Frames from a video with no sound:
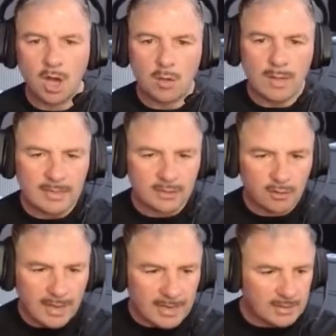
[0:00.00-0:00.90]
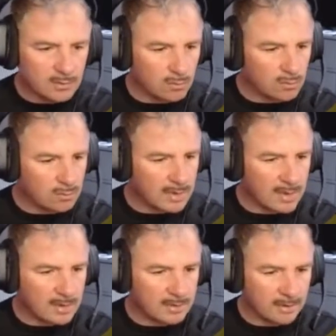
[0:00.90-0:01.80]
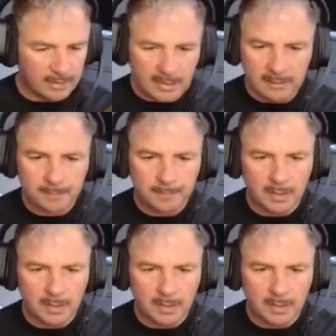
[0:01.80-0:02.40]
Okay, so that is all lovely.